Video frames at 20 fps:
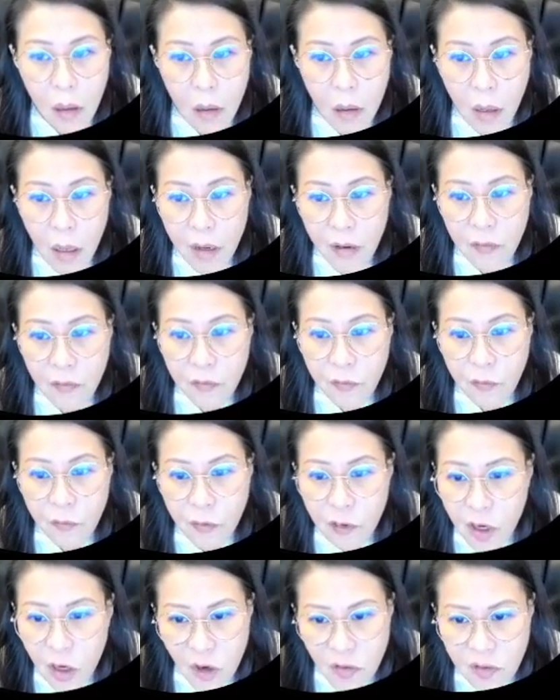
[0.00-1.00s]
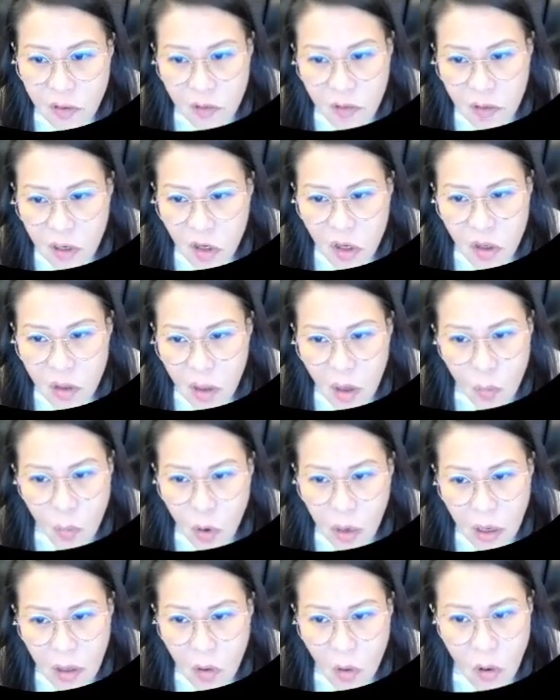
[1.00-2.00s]
Right? Free consultation to
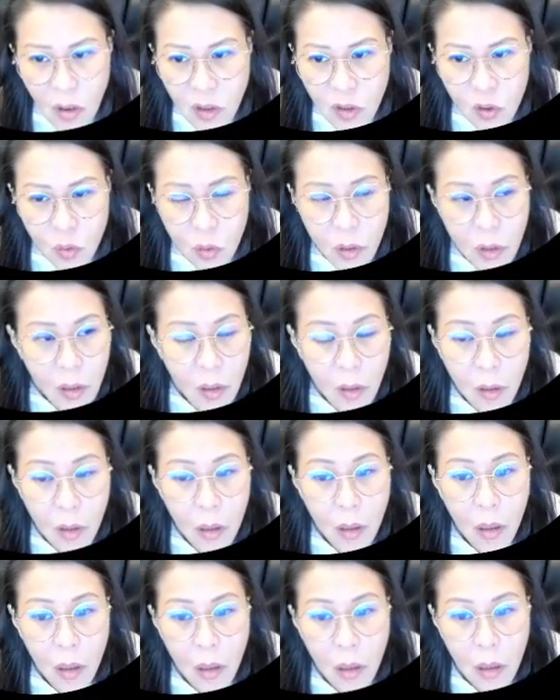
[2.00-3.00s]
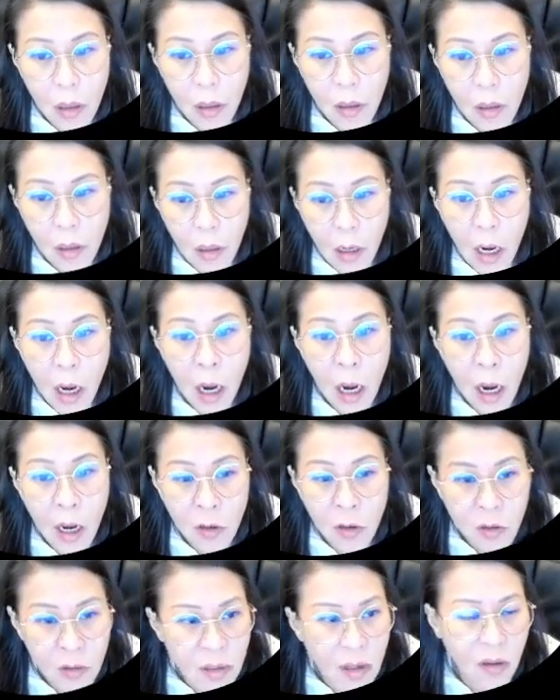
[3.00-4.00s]
ah, ah. ah, I
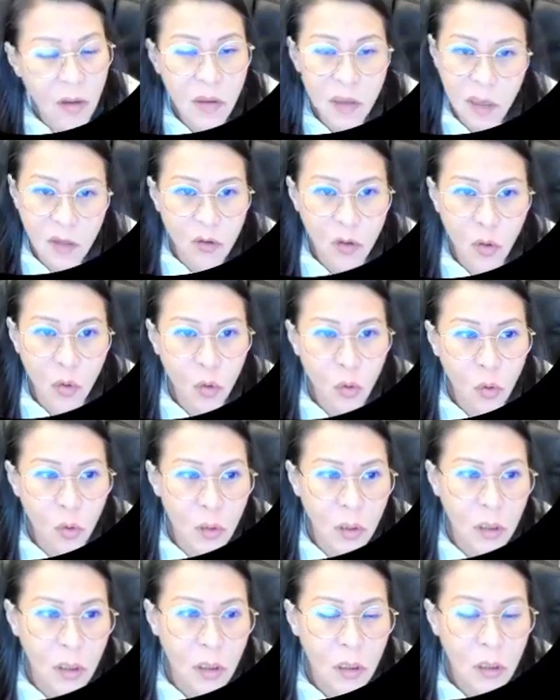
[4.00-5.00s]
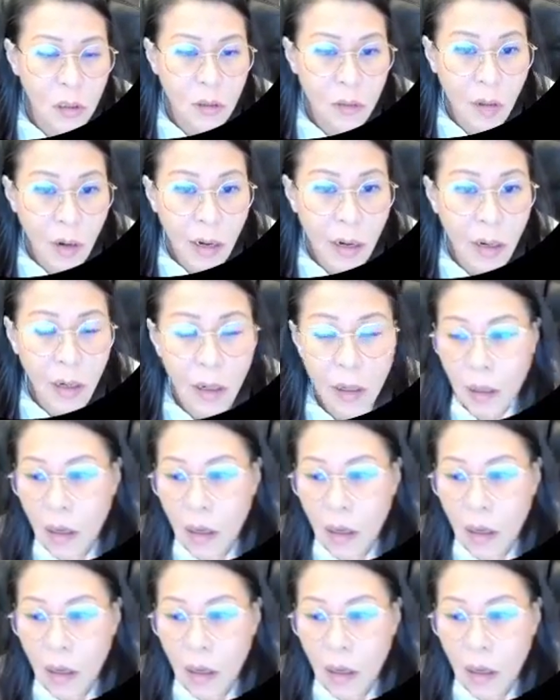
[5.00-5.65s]
need tell you yes or no right?